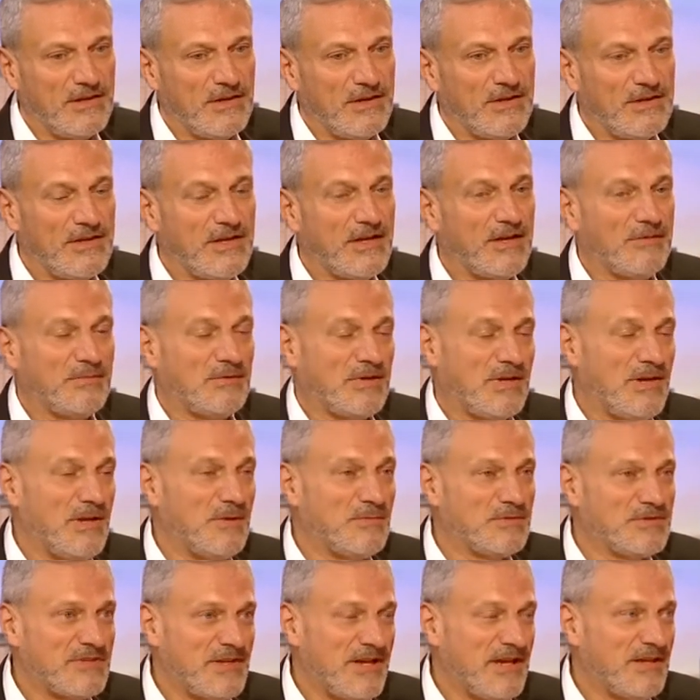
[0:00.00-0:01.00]
Yeah,
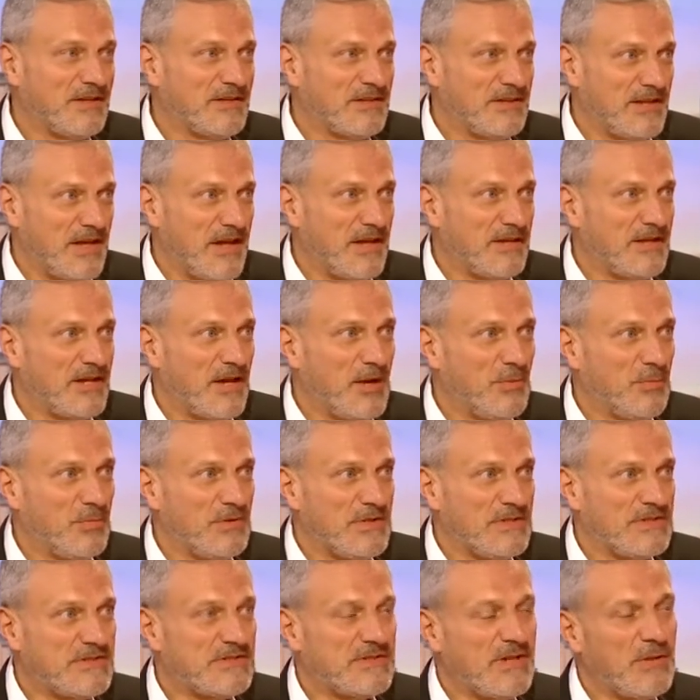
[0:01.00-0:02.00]
clubs and
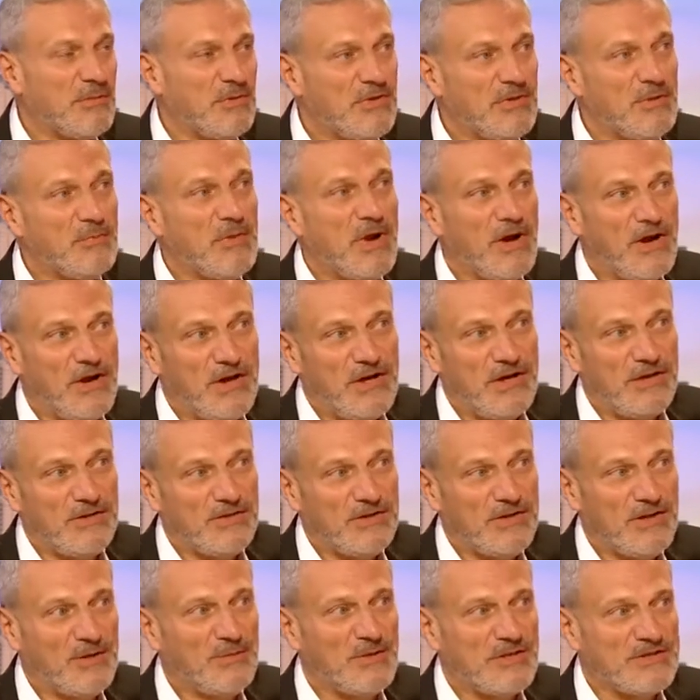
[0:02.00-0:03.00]
companies. Some of them are,
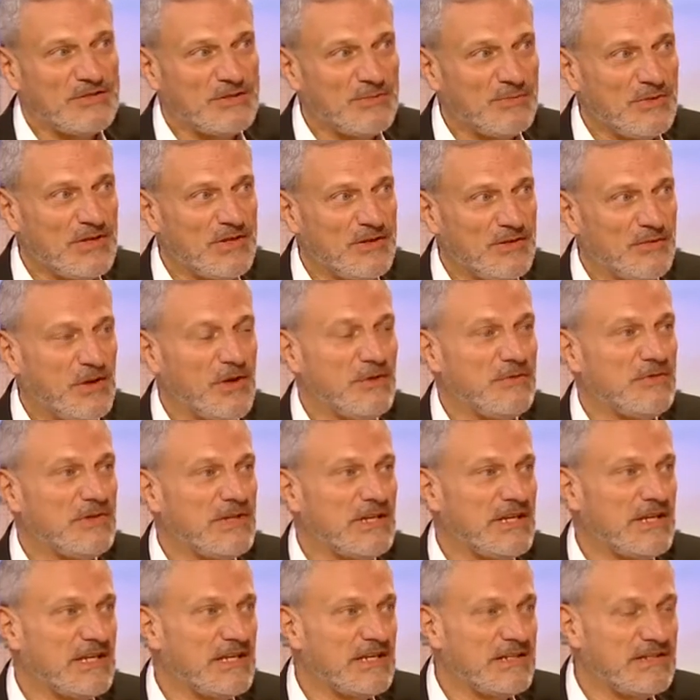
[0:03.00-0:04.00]
I must admit. Over the
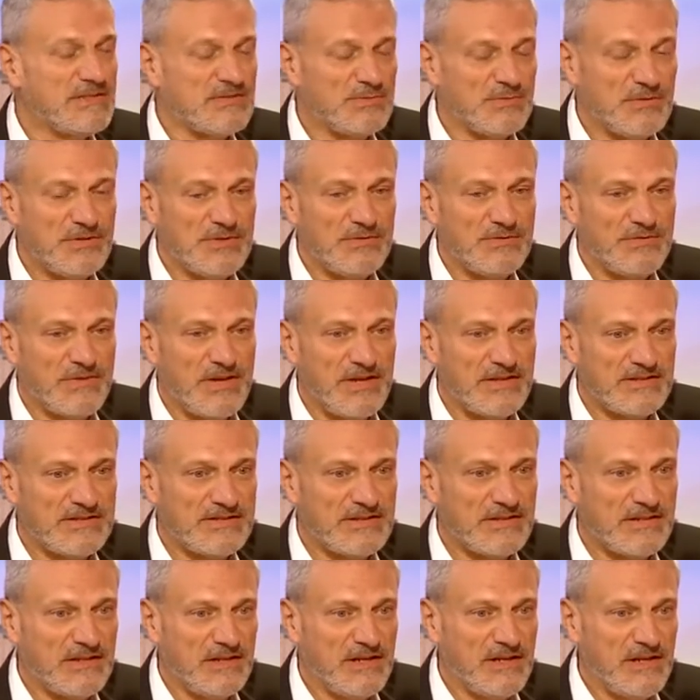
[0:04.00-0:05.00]
years, we've had
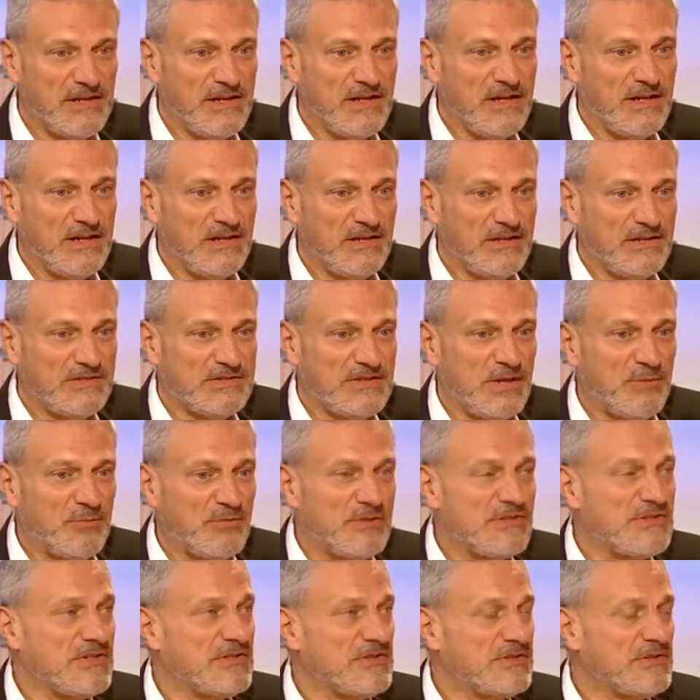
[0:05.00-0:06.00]
some
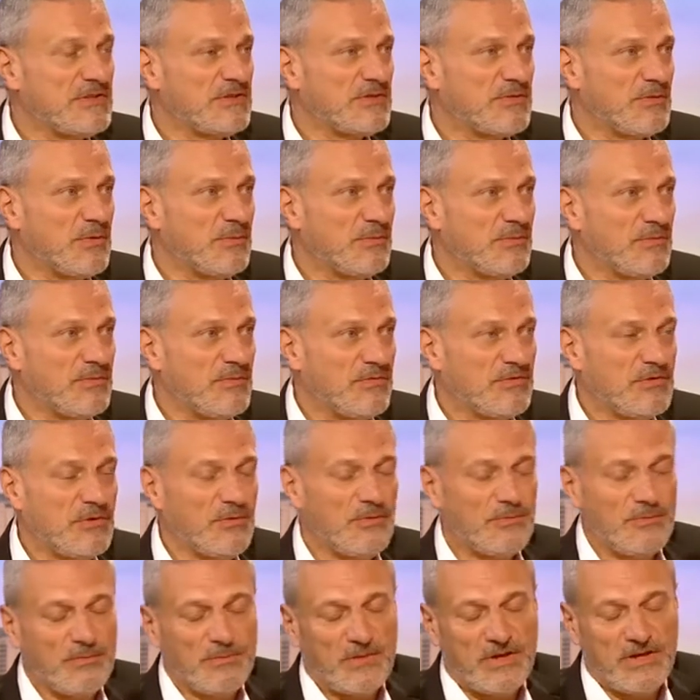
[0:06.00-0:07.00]
resistance
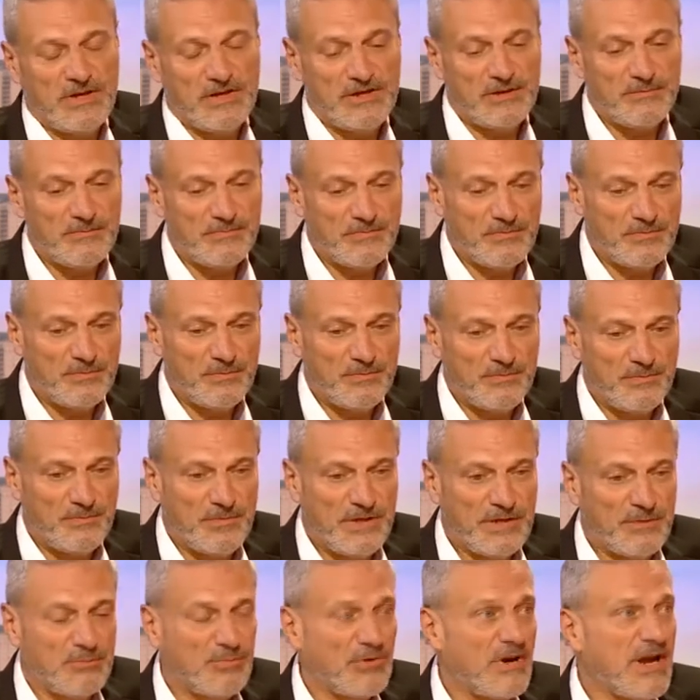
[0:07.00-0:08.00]
from
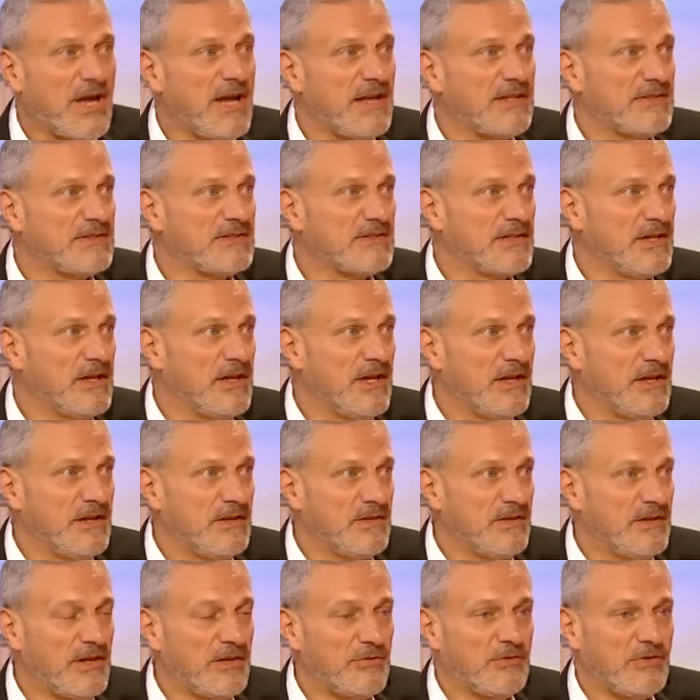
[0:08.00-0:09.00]
big brands.
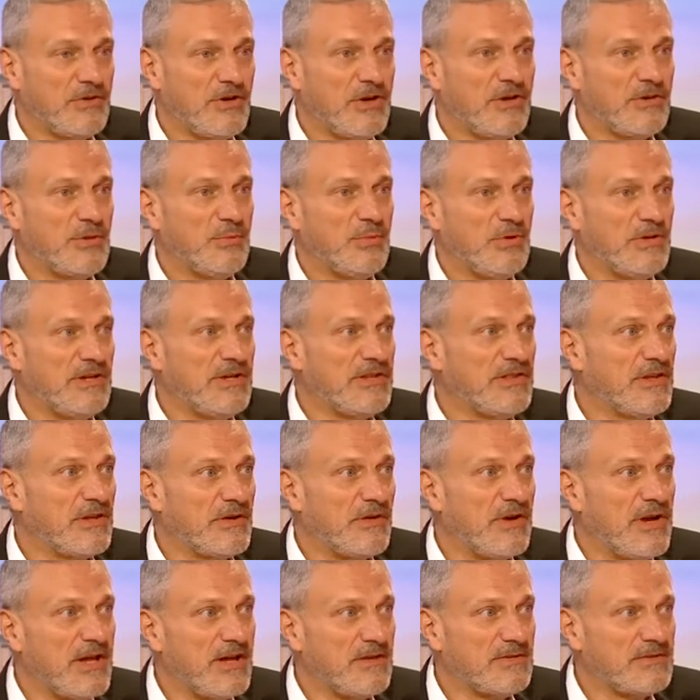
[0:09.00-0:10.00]
They would rather put it in the
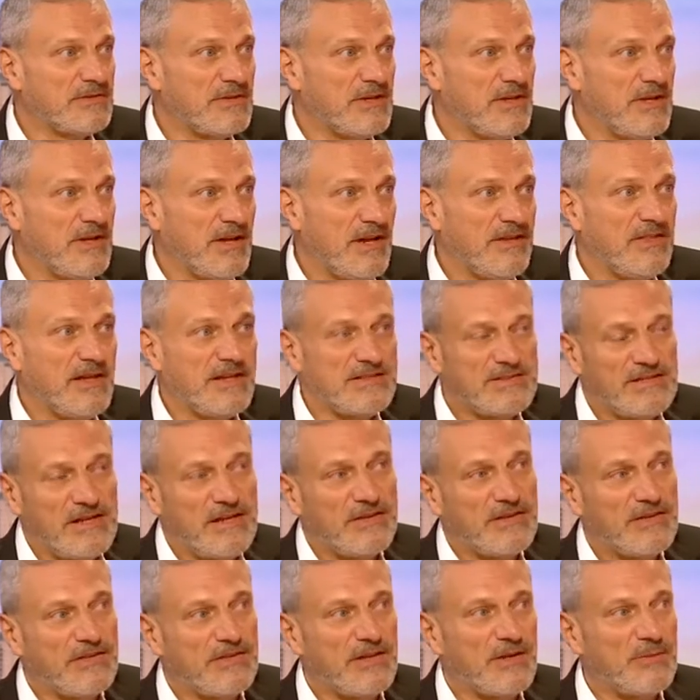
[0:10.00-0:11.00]
ground. And that's the
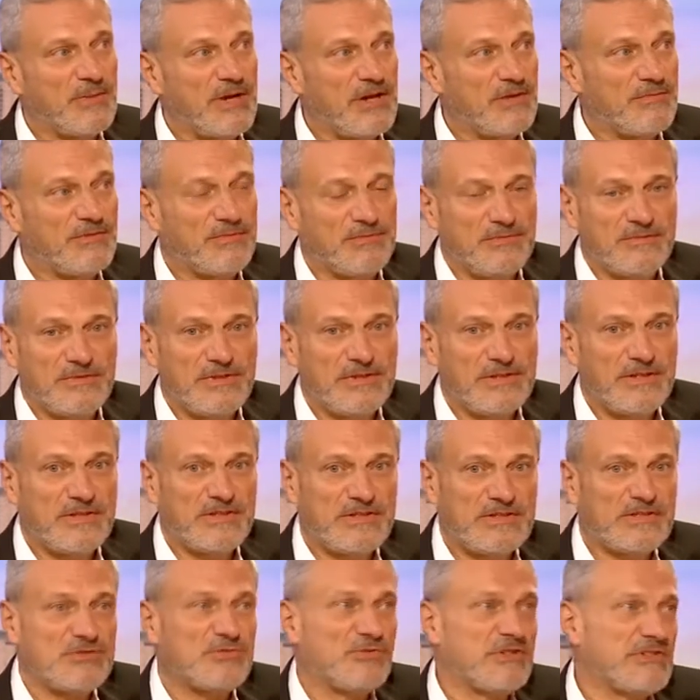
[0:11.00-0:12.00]
other thing about, you know,
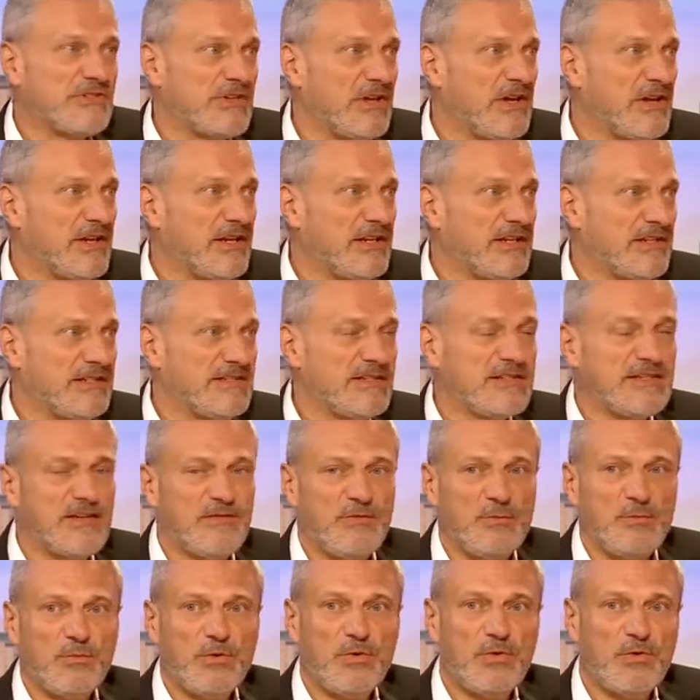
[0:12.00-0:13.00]
this is recycling. This is
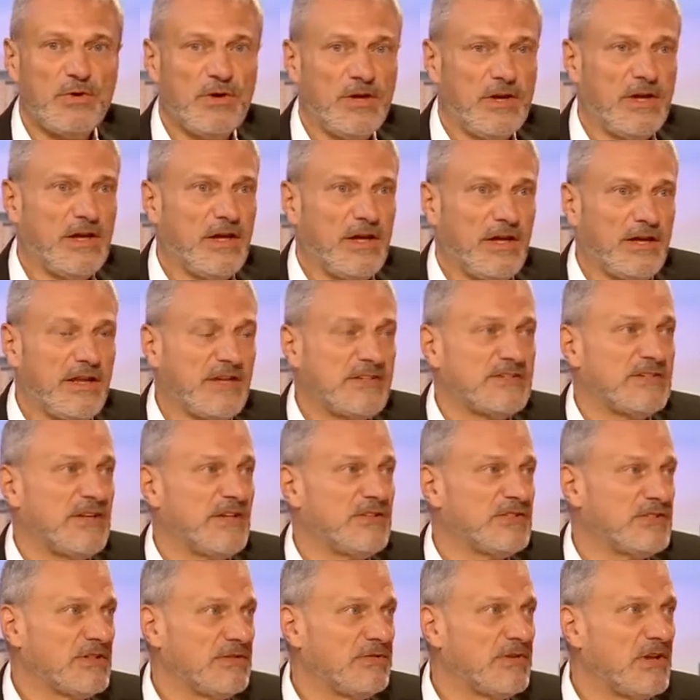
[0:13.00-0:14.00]
giving more an
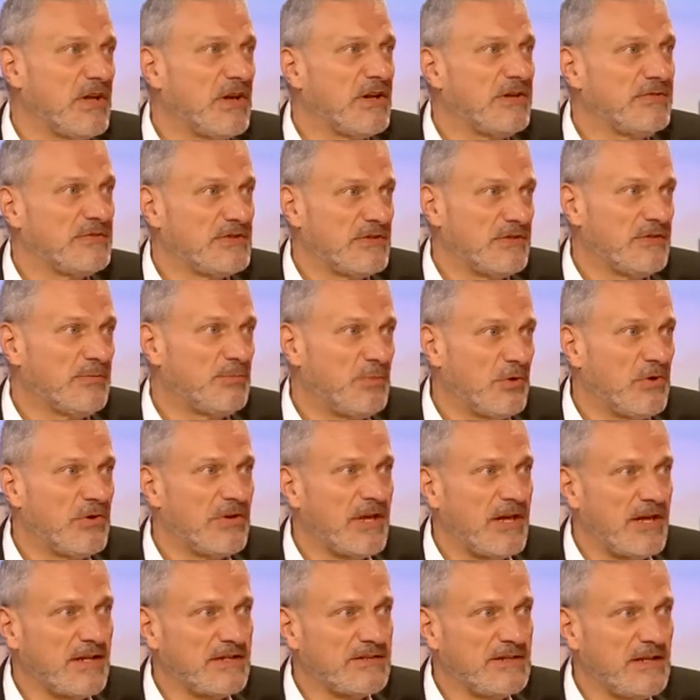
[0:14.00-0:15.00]
extension of life to the
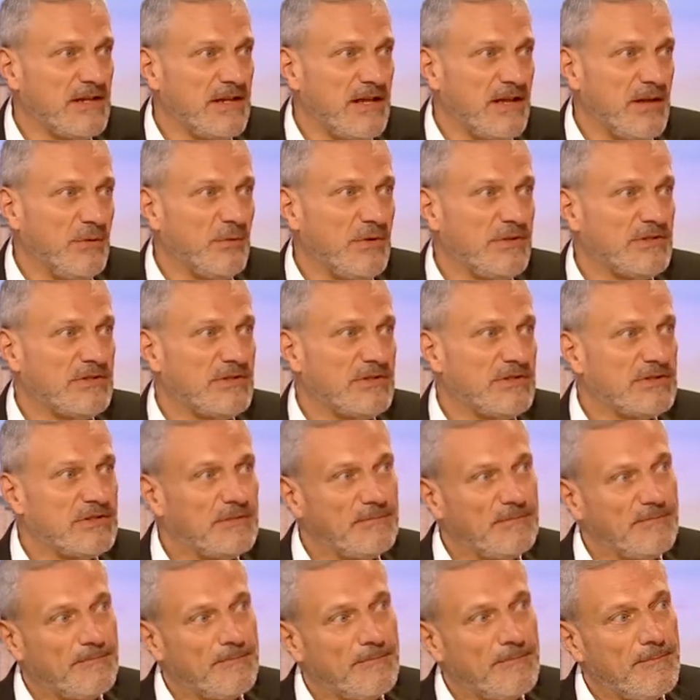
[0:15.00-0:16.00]
product. When you say
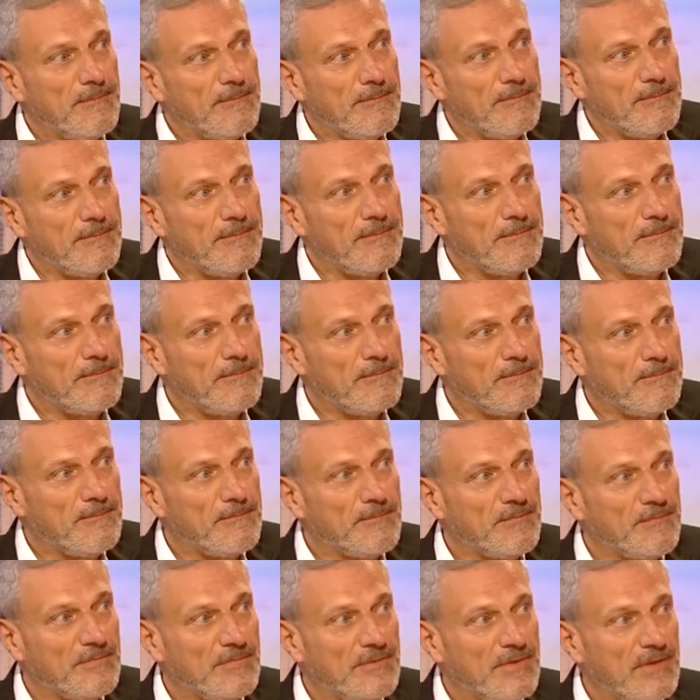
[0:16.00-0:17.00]
that, you literally mean
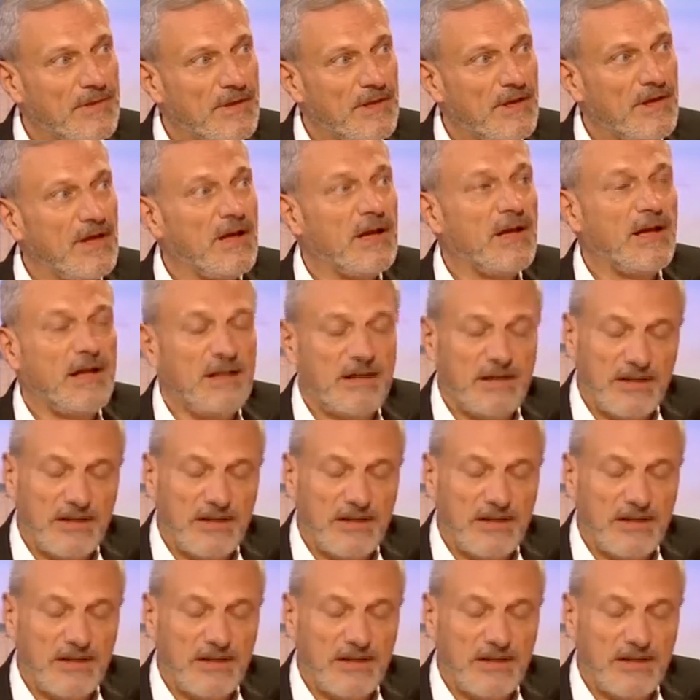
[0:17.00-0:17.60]
put it in the ground, don't you?